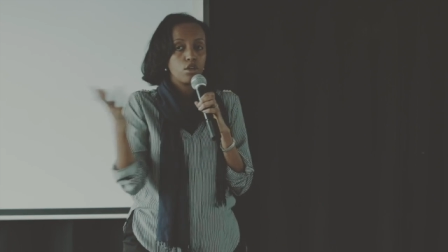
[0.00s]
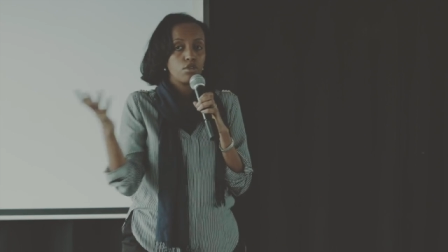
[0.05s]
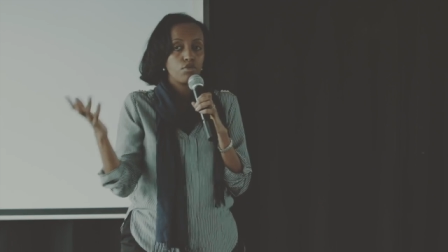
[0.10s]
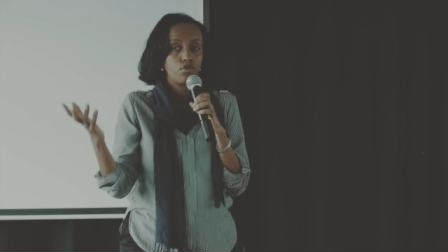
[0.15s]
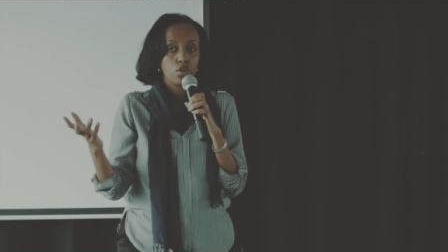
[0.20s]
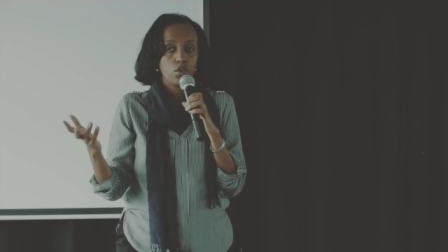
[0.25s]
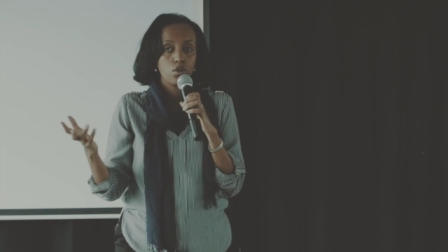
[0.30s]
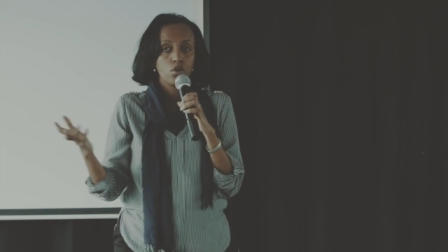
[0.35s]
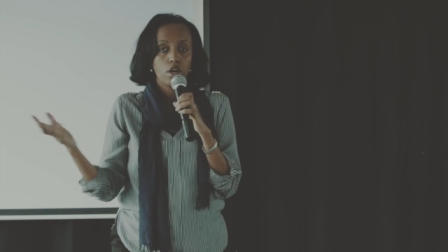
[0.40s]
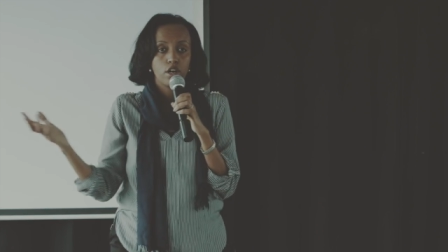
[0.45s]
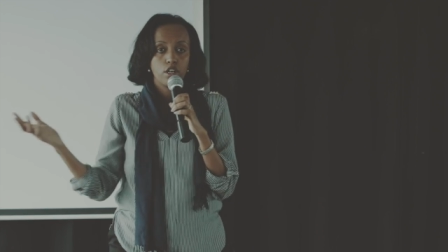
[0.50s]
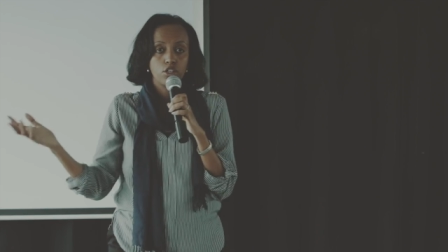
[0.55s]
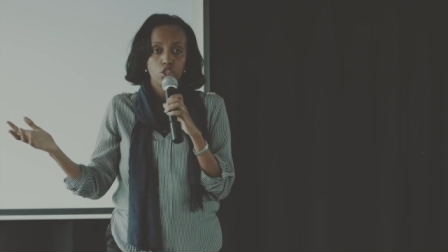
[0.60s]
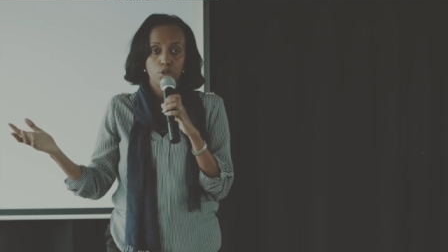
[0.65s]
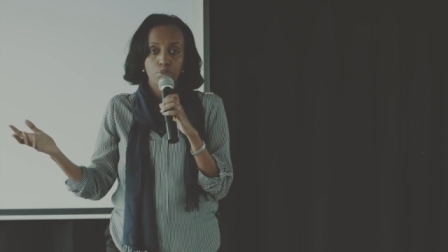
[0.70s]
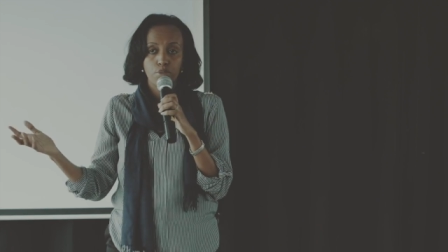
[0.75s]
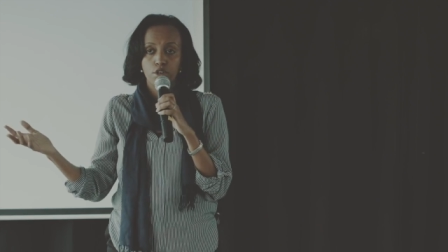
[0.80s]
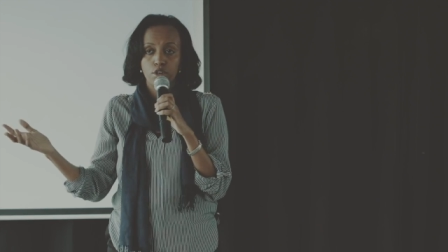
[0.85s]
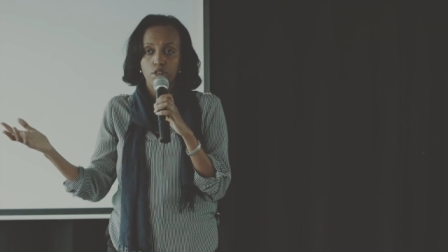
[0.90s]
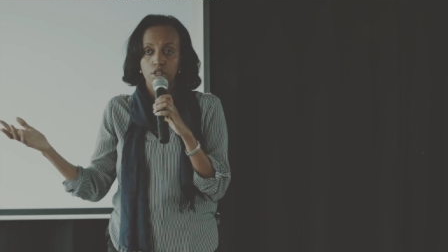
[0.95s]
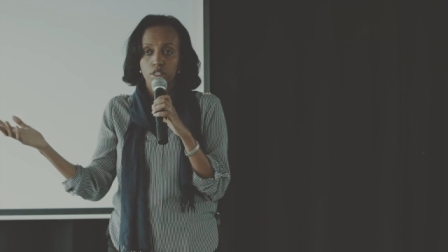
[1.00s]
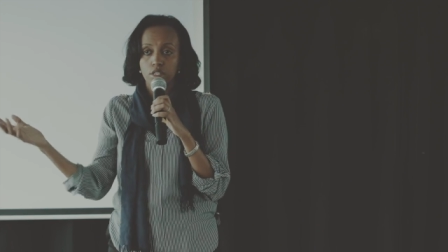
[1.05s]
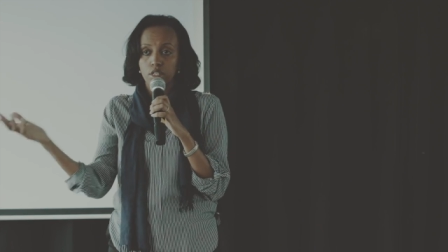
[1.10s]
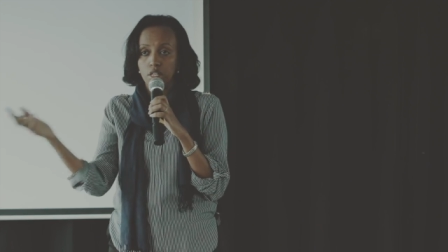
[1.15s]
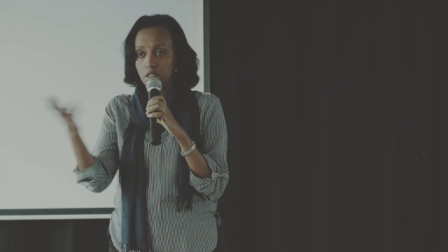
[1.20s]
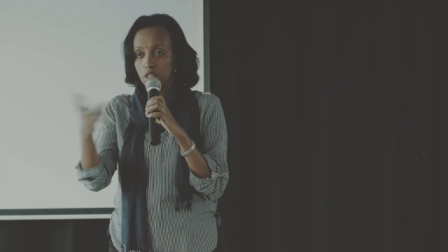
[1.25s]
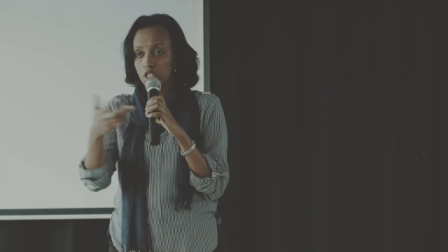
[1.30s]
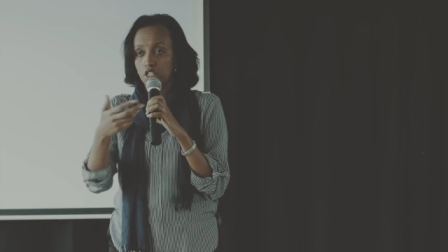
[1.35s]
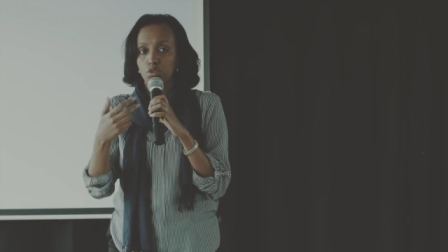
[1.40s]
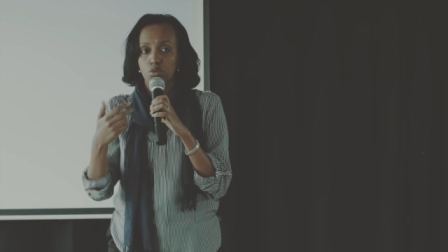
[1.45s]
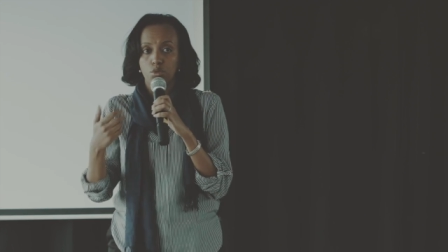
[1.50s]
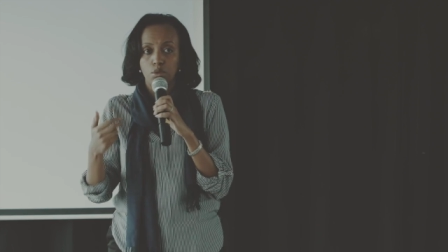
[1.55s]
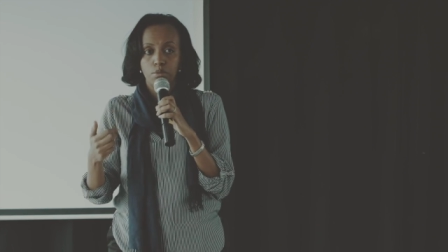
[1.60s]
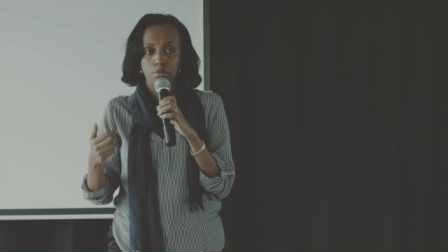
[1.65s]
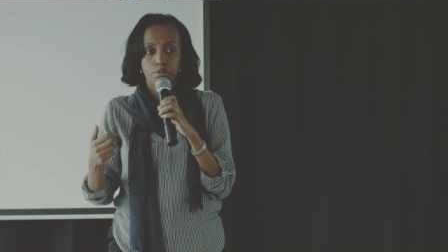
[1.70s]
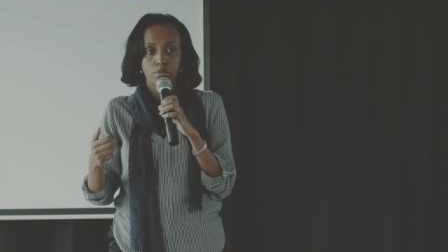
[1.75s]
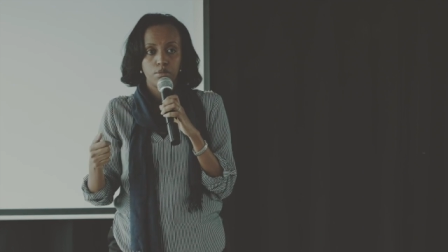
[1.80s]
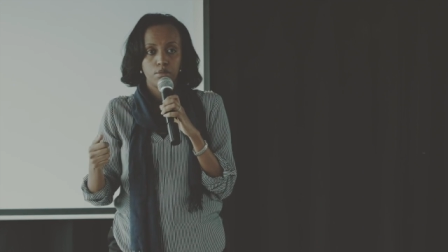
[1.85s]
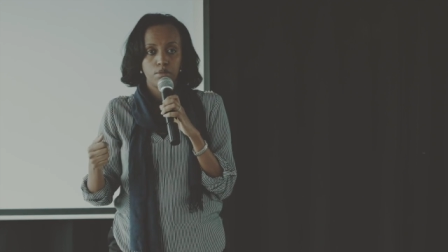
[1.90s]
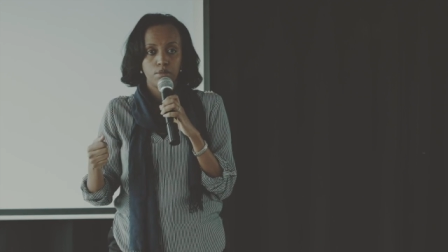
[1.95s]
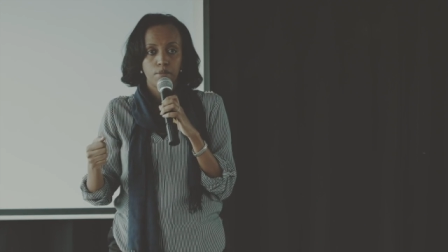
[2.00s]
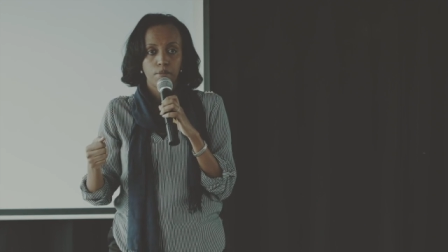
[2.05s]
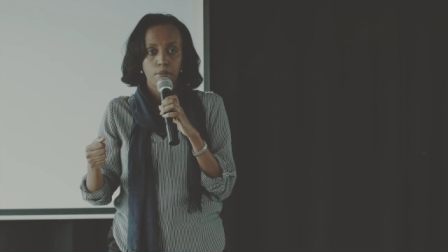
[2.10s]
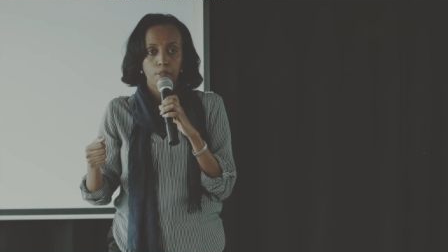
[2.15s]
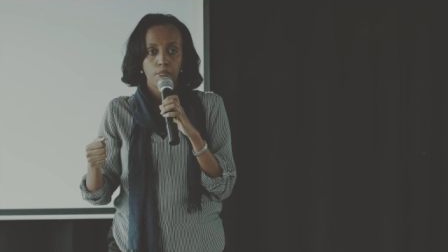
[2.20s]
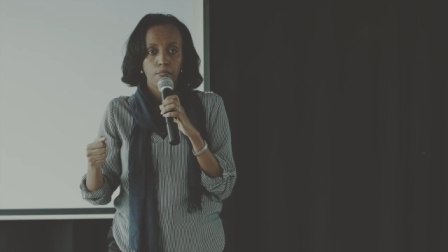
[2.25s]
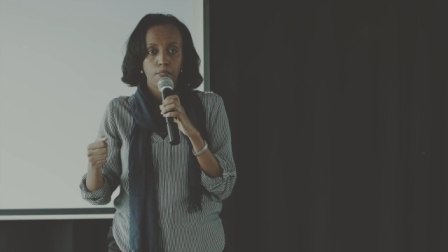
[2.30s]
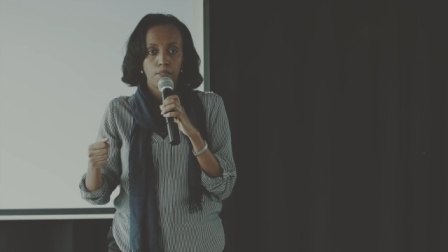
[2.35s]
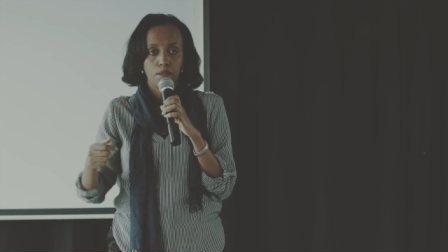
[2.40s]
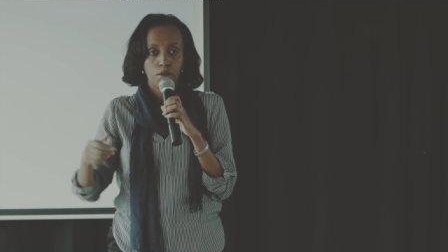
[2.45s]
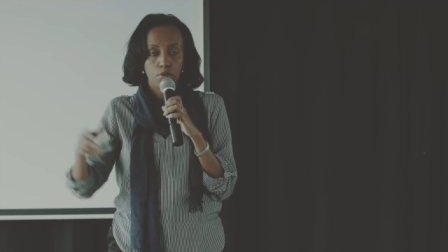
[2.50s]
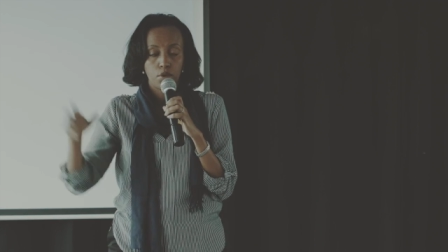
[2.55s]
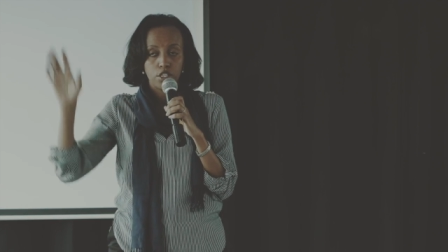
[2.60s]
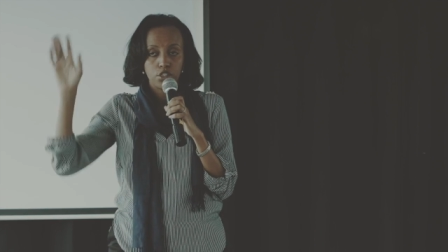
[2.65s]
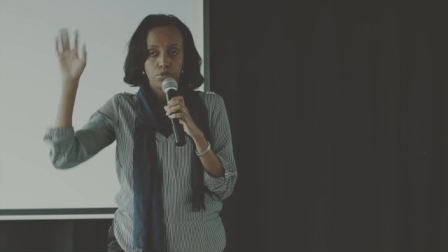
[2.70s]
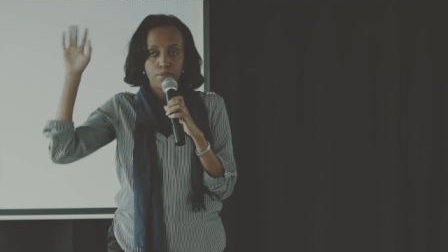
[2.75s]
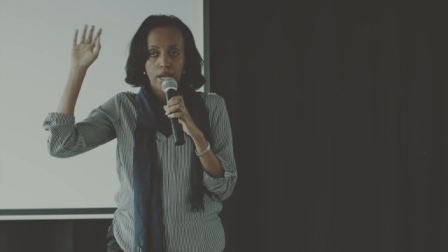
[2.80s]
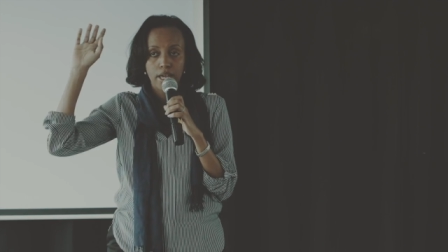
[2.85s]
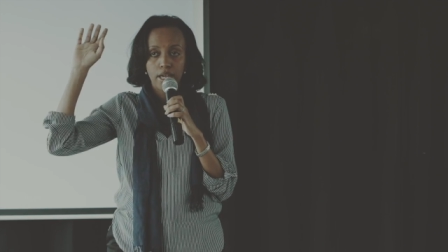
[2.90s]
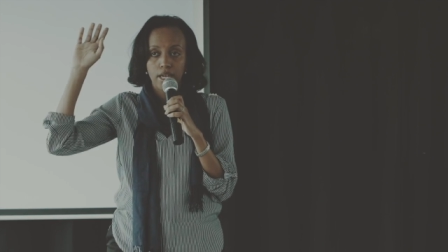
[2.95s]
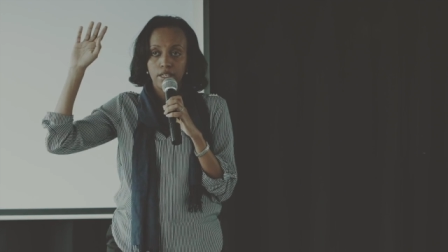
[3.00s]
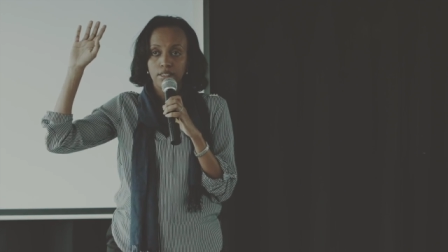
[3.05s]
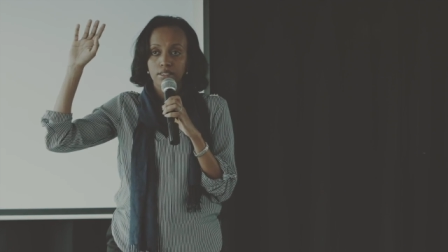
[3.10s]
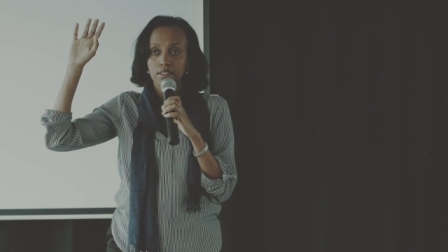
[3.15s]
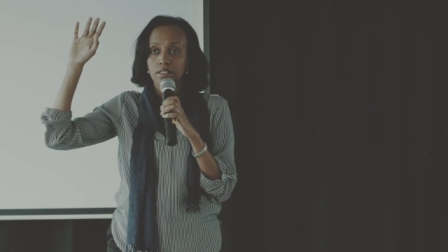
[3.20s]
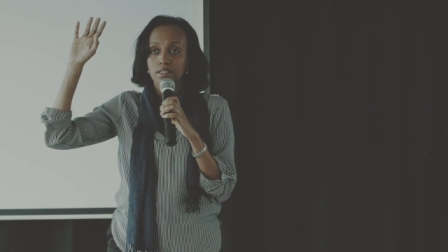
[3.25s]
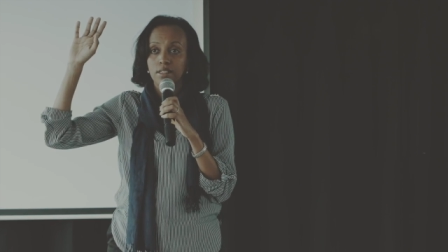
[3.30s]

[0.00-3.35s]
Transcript: of you are entrepreneurs in this room? Raised by hand.